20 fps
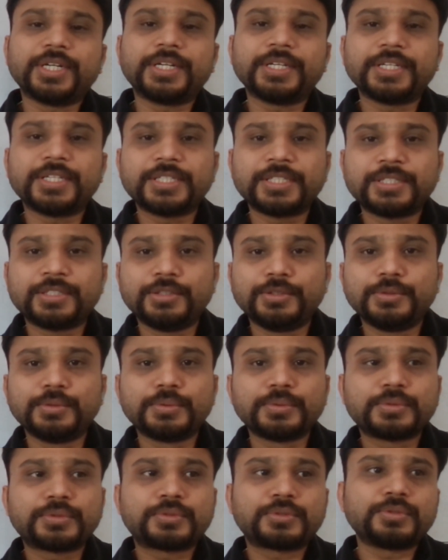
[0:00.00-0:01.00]
It is
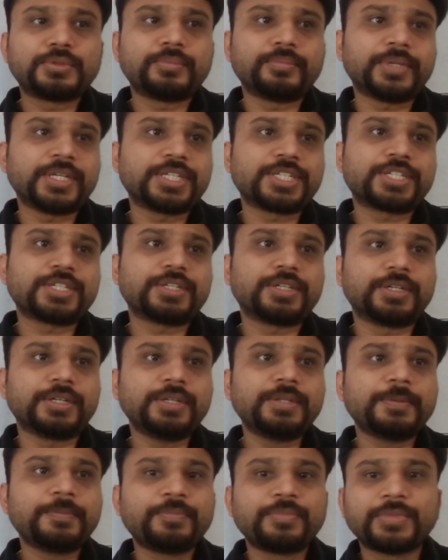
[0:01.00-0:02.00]
used to
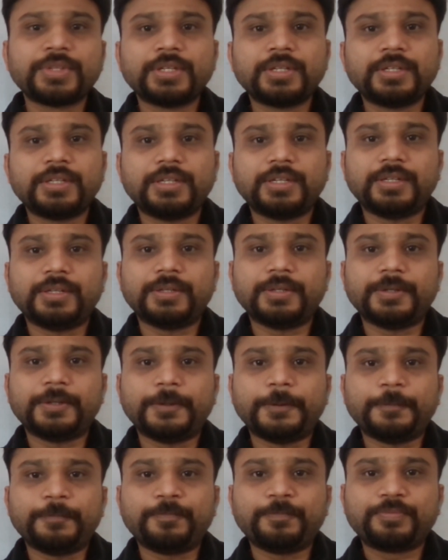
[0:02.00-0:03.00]
measure
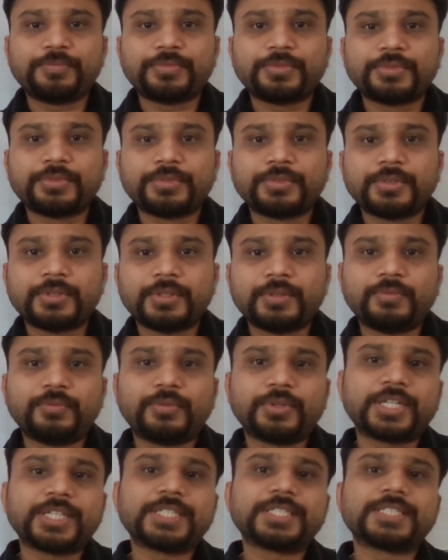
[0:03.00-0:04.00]
uh,
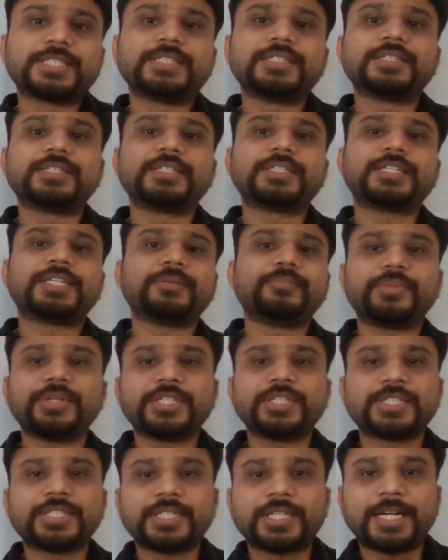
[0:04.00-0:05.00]
what is the
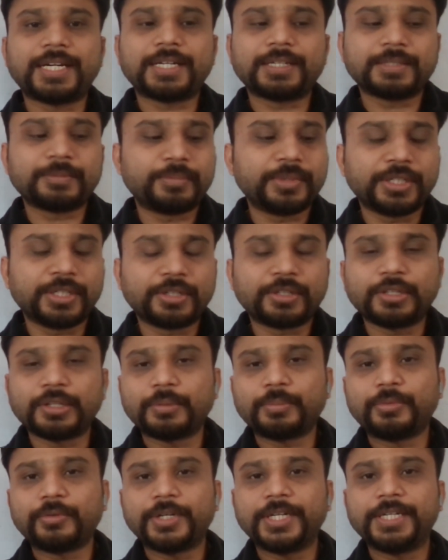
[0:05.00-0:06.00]
temperature at a
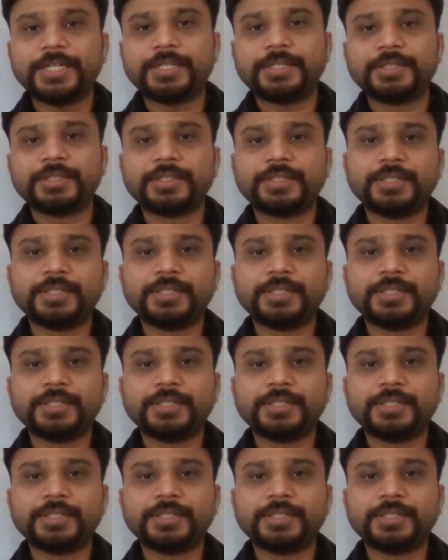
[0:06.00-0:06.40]
particular point.